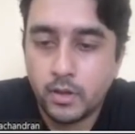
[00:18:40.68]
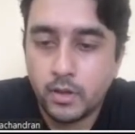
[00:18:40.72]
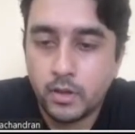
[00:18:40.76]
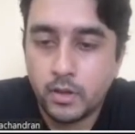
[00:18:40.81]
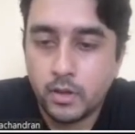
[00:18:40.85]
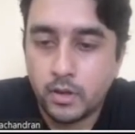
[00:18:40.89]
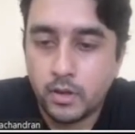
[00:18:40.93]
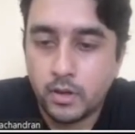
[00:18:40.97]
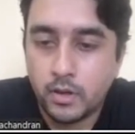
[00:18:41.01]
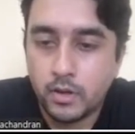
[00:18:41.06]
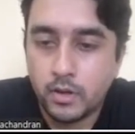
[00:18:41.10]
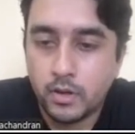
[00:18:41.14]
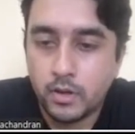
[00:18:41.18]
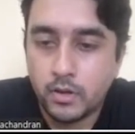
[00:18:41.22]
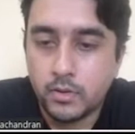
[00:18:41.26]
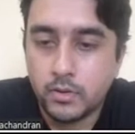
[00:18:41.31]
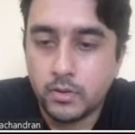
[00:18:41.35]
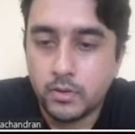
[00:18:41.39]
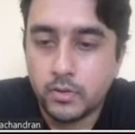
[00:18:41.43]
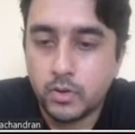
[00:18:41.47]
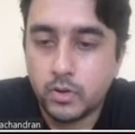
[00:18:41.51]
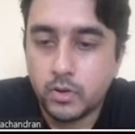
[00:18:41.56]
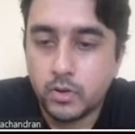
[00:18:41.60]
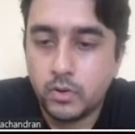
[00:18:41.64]

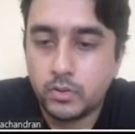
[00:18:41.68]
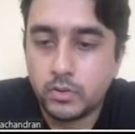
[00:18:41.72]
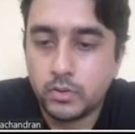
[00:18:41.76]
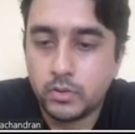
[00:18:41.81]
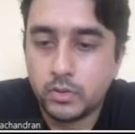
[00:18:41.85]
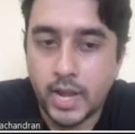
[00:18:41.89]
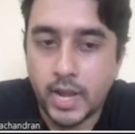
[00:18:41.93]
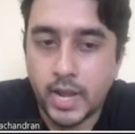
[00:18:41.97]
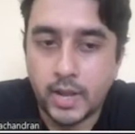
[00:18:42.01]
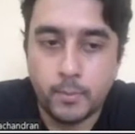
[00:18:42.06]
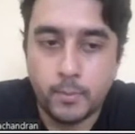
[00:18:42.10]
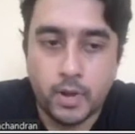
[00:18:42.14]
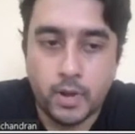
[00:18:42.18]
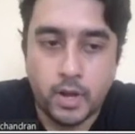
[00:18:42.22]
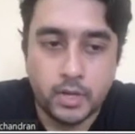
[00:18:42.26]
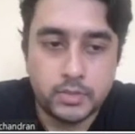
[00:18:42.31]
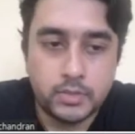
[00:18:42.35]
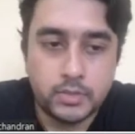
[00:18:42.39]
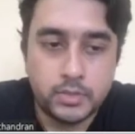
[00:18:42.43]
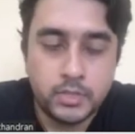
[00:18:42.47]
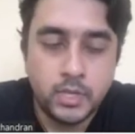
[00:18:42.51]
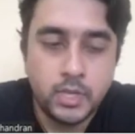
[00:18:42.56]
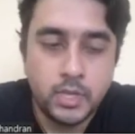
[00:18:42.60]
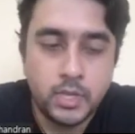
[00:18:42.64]

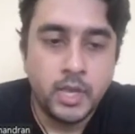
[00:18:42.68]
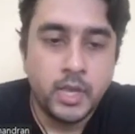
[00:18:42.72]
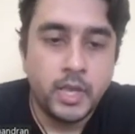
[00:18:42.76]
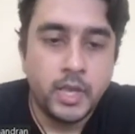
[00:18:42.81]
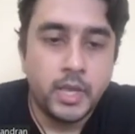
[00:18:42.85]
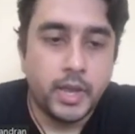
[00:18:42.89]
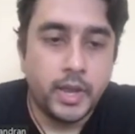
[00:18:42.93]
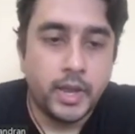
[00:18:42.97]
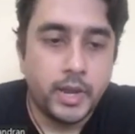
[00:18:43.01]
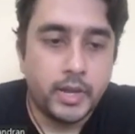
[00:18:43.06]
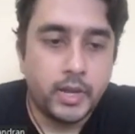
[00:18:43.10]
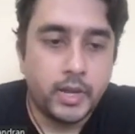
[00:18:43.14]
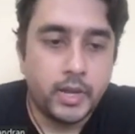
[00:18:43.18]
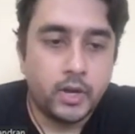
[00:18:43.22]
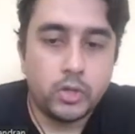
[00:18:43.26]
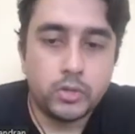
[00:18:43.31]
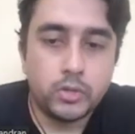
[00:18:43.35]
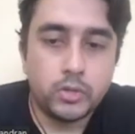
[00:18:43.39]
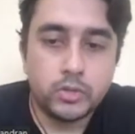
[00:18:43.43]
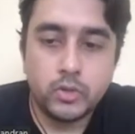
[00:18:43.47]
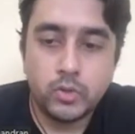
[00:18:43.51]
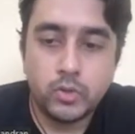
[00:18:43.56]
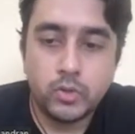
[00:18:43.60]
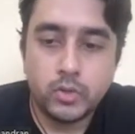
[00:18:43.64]
landmarks. And
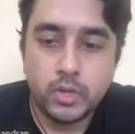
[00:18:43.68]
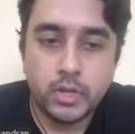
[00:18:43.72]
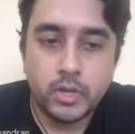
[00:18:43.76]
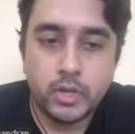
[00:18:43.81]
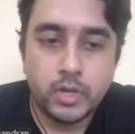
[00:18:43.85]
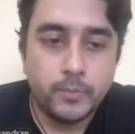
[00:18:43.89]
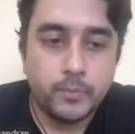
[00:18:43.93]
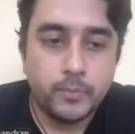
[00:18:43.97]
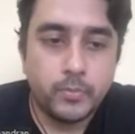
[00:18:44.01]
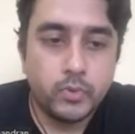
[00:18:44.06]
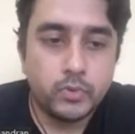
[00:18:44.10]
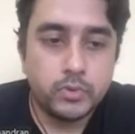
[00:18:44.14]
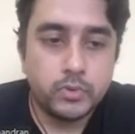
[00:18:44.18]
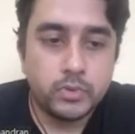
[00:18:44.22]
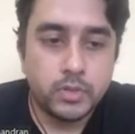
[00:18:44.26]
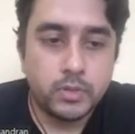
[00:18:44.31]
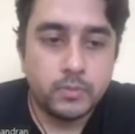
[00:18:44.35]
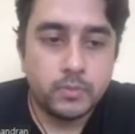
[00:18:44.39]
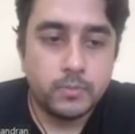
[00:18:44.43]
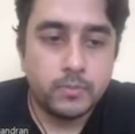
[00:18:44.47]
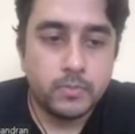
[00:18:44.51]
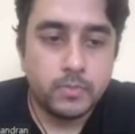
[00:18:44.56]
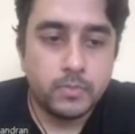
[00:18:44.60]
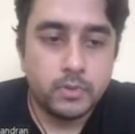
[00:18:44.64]
also you can compute
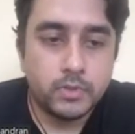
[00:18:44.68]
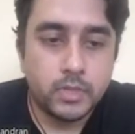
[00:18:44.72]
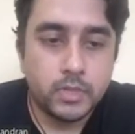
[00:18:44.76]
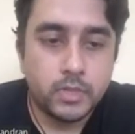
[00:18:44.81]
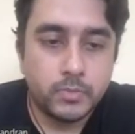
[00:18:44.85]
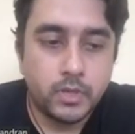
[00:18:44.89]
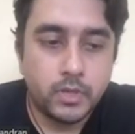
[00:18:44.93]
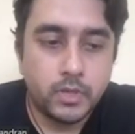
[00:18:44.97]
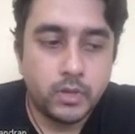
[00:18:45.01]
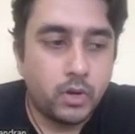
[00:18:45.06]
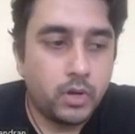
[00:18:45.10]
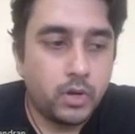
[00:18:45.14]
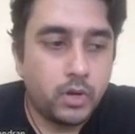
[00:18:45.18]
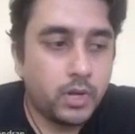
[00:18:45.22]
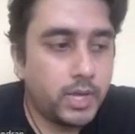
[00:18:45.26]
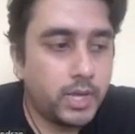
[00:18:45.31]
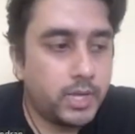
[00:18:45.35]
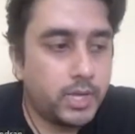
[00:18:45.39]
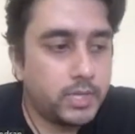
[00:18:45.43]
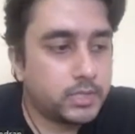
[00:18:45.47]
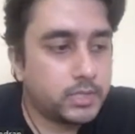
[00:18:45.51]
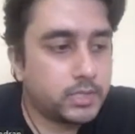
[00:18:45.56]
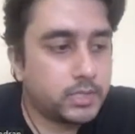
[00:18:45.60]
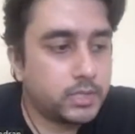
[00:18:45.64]
something called
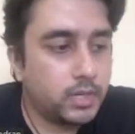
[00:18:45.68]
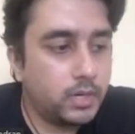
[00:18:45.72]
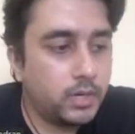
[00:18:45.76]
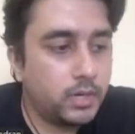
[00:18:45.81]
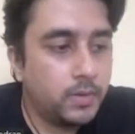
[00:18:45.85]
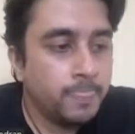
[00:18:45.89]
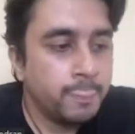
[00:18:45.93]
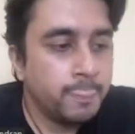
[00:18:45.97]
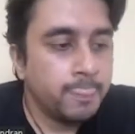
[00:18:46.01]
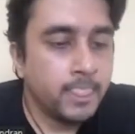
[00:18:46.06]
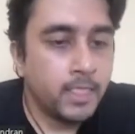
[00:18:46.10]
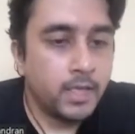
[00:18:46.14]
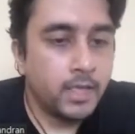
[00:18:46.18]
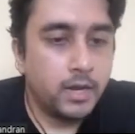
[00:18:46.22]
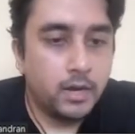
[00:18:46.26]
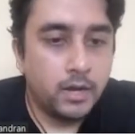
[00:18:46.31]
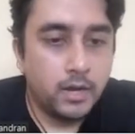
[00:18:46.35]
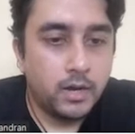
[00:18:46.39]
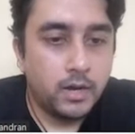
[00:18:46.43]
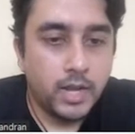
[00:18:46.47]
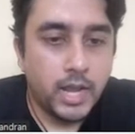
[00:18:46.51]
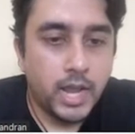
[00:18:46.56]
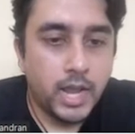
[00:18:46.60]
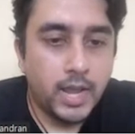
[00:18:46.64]
as
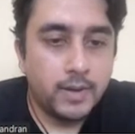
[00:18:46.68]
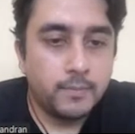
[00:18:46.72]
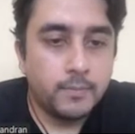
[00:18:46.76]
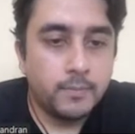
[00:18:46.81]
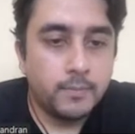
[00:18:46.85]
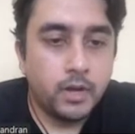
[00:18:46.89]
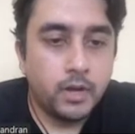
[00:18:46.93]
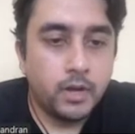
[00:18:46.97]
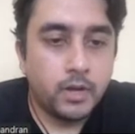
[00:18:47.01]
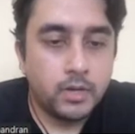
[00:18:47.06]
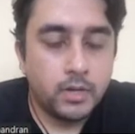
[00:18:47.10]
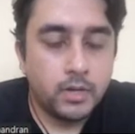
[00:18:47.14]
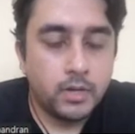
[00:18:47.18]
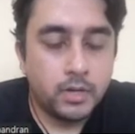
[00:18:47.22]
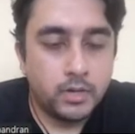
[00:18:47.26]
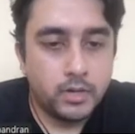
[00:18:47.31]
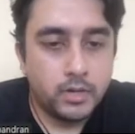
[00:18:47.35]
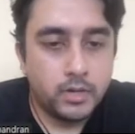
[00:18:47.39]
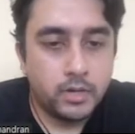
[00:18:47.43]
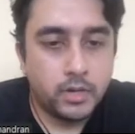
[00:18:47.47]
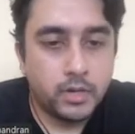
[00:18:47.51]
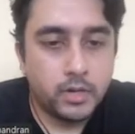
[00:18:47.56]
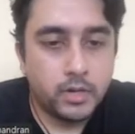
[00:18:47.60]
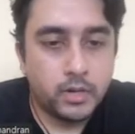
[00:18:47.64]
landmark
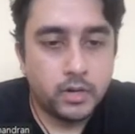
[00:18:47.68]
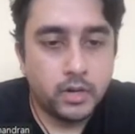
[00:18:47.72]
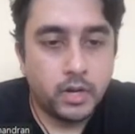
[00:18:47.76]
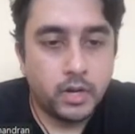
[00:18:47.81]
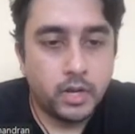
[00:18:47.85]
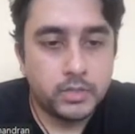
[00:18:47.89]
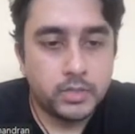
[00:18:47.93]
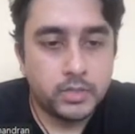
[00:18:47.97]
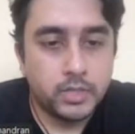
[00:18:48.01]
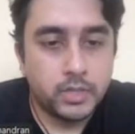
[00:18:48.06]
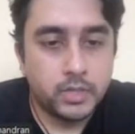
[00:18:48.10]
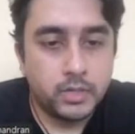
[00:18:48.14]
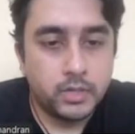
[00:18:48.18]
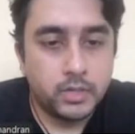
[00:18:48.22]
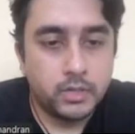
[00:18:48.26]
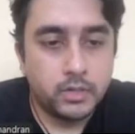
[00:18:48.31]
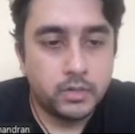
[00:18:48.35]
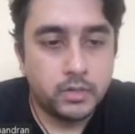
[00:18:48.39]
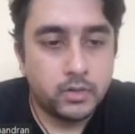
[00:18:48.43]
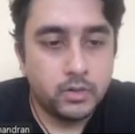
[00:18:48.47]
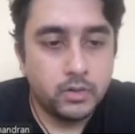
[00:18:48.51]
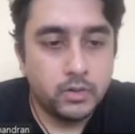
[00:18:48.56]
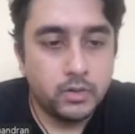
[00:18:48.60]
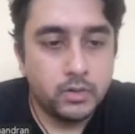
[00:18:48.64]
recognizing,
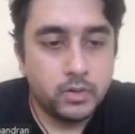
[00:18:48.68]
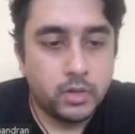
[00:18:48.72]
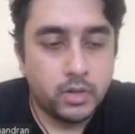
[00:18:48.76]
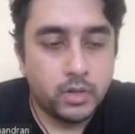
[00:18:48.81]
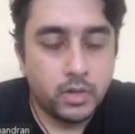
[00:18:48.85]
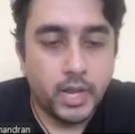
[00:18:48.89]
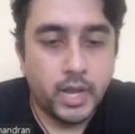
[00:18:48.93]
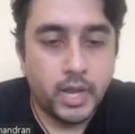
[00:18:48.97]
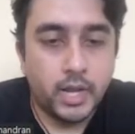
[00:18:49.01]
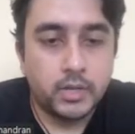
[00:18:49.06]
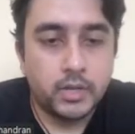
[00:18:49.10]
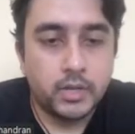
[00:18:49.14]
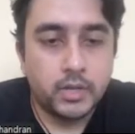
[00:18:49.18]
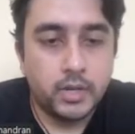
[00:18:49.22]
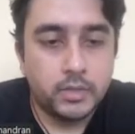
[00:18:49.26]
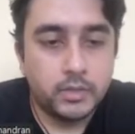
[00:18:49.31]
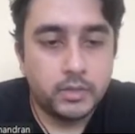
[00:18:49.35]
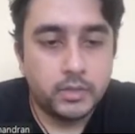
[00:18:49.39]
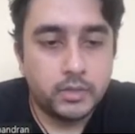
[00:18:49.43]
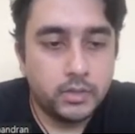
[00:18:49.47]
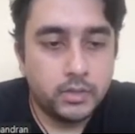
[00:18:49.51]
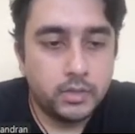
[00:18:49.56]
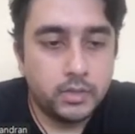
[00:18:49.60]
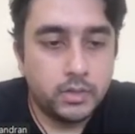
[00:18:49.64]
you can
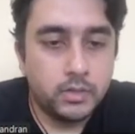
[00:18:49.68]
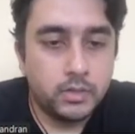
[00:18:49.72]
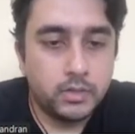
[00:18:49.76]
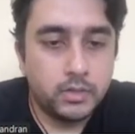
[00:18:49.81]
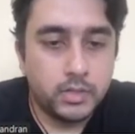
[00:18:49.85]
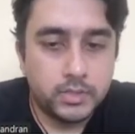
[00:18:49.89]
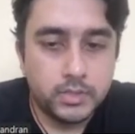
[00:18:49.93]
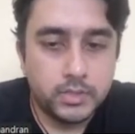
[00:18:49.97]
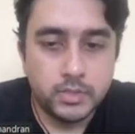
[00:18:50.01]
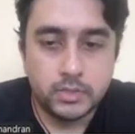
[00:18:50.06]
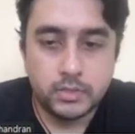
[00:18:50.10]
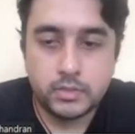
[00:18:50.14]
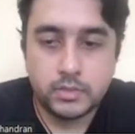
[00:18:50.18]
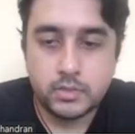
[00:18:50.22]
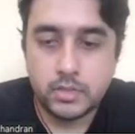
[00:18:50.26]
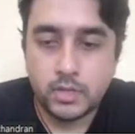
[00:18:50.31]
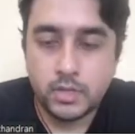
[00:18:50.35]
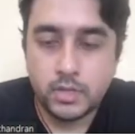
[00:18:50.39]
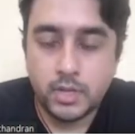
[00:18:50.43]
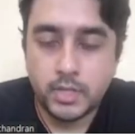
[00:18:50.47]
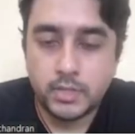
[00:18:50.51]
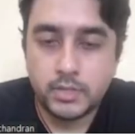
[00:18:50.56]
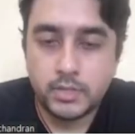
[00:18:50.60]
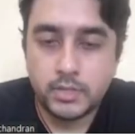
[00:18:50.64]
calculate the distance.
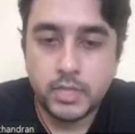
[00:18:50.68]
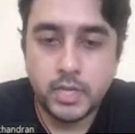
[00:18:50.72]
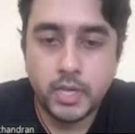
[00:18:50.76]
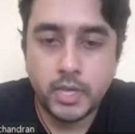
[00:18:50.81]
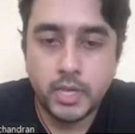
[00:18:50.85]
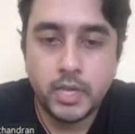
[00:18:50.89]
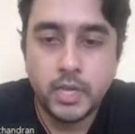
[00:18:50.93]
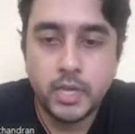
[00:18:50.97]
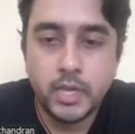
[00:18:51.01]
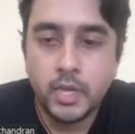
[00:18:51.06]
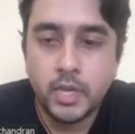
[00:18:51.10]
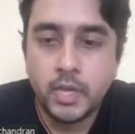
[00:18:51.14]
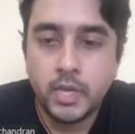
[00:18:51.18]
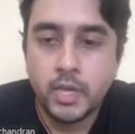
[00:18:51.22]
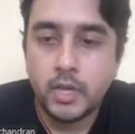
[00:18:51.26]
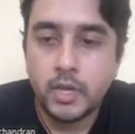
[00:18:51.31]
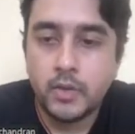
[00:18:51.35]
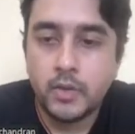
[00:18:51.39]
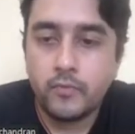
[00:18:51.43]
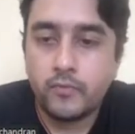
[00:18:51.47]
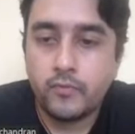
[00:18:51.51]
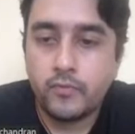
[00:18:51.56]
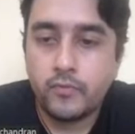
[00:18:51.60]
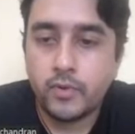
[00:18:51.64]
Let's say
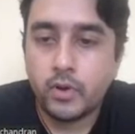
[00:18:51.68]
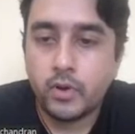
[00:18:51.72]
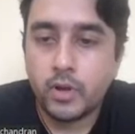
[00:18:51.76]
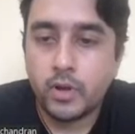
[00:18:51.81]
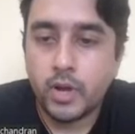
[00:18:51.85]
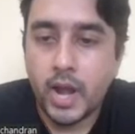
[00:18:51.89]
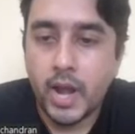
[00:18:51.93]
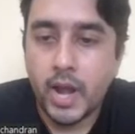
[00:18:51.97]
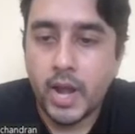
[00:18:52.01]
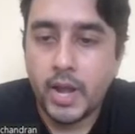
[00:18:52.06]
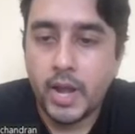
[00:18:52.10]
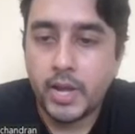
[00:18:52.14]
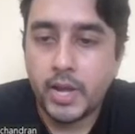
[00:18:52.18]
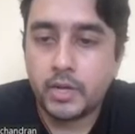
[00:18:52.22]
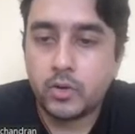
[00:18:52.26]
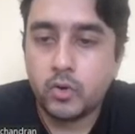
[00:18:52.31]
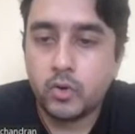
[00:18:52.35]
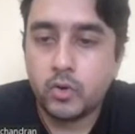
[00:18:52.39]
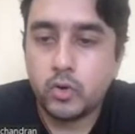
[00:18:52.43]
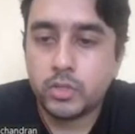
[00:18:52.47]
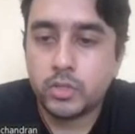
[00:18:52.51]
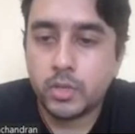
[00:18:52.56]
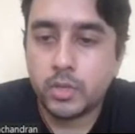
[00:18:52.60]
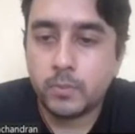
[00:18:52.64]
if your hand
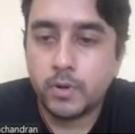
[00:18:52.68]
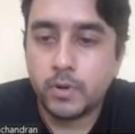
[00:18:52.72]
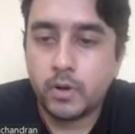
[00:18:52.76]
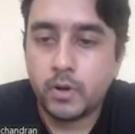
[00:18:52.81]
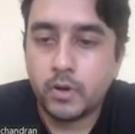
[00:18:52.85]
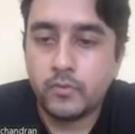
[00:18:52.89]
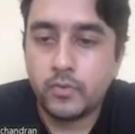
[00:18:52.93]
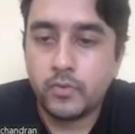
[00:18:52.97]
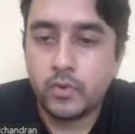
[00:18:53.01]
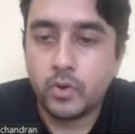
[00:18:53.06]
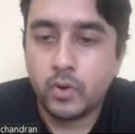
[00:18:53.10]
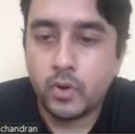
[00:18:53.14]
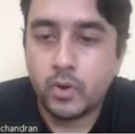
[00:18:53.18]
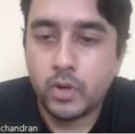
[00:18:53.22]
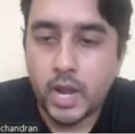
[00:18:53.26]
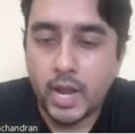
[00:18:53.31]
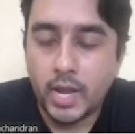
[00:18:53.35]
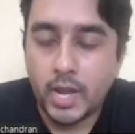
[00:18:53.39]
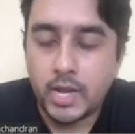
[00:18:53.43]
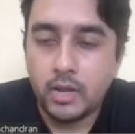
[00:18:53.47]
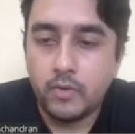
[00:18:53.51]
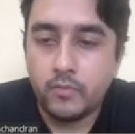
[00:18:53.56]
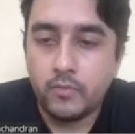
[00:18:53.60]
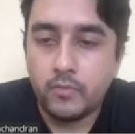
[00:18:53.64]
goes above your
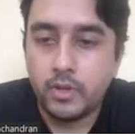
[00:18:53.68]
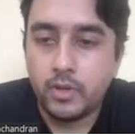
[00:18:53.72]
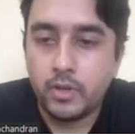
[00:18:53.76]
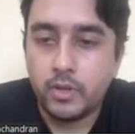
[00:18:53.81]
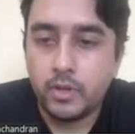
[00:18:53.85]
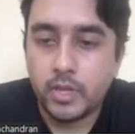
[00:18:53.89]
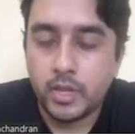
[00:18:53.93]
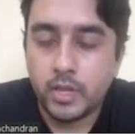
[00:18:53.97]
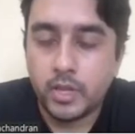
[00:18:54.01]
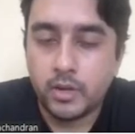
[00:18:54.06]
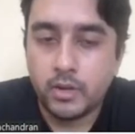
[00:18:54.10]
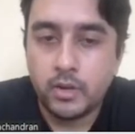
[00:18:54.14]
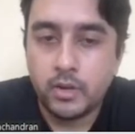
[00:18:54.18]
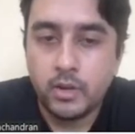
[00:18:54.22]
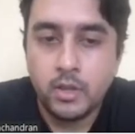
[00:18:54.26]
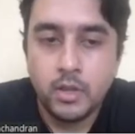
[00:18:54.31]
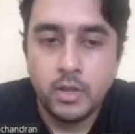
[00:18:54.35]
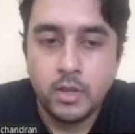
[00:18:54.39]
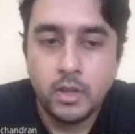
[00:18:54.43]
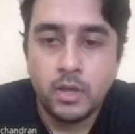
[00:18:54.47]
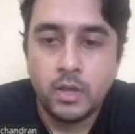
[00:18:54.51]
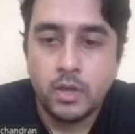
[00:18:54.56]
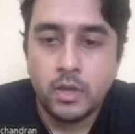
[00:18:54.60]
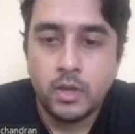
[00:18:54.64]
eye level, then
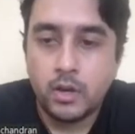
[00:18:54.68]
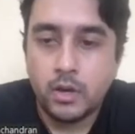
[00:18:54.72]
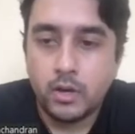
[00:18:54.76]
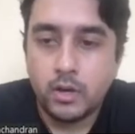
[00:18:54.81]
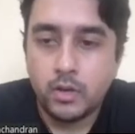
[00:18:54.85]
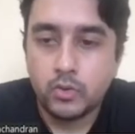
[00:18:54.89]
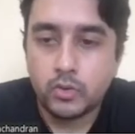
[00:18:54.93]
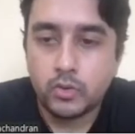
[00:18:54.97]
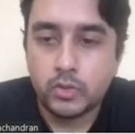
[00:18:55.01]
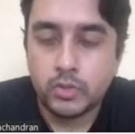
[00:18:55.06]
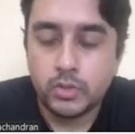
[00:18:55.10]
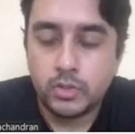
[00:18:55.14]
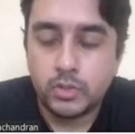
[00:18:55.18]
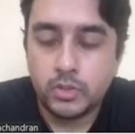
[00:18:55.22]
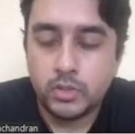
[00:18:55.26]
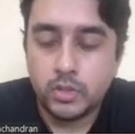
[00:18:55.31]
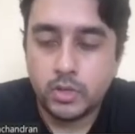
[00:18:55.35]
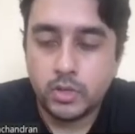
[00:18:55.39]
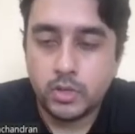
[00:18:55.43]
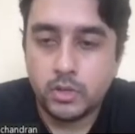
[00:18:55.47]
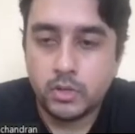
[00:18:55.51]
you should